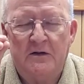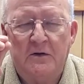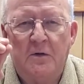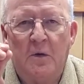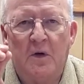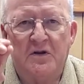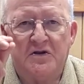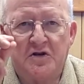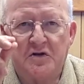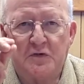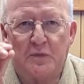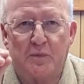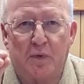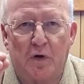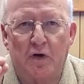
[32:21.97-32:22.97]
which is
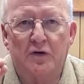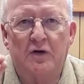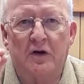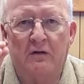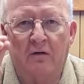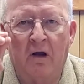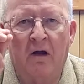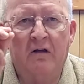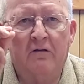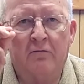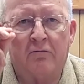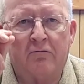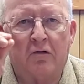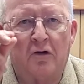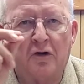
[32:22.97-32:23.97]
broken
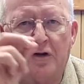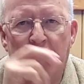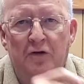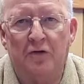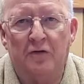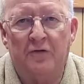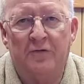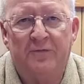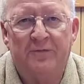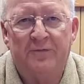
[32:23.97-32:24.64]
for you."